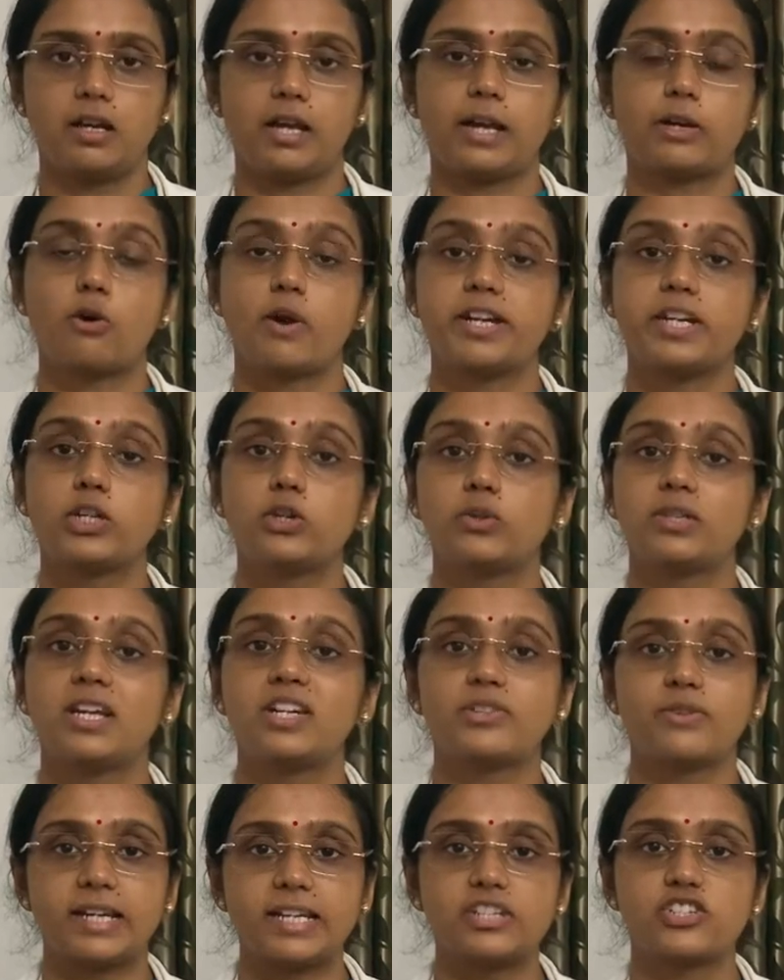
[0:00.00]
according to the
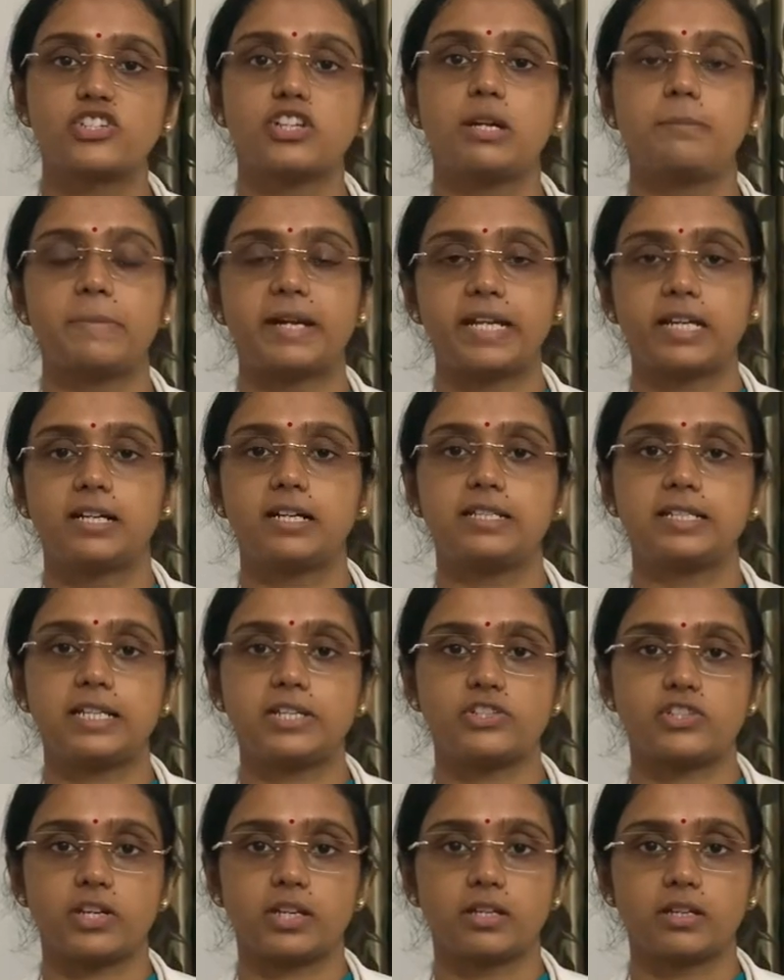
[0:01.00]
traditional medical
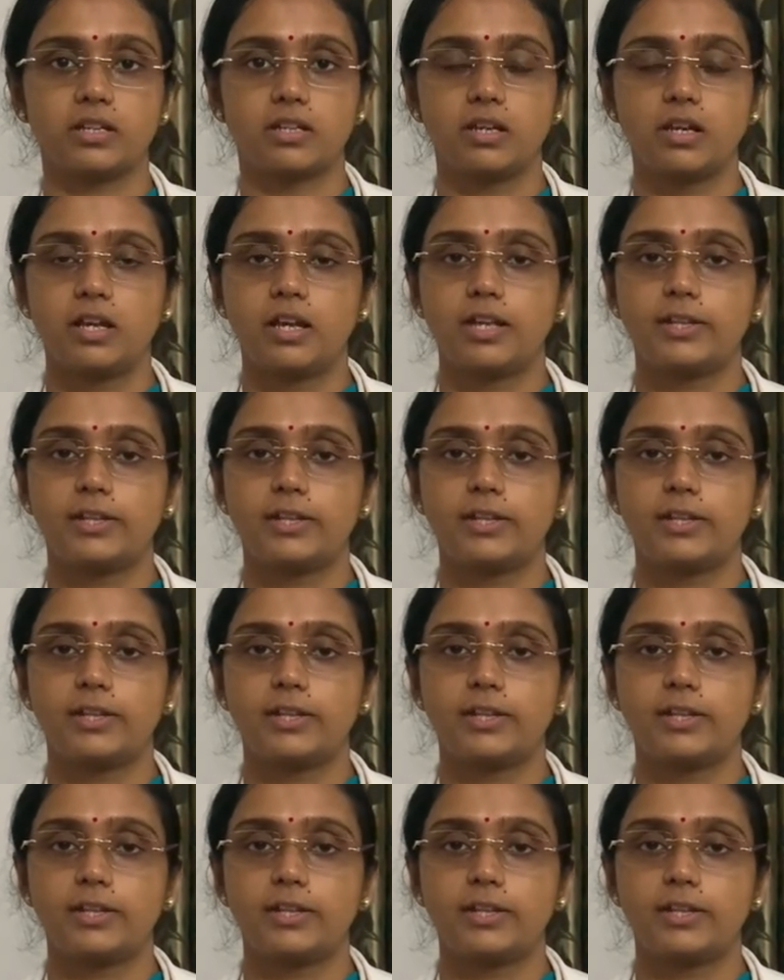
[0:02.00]
teaching.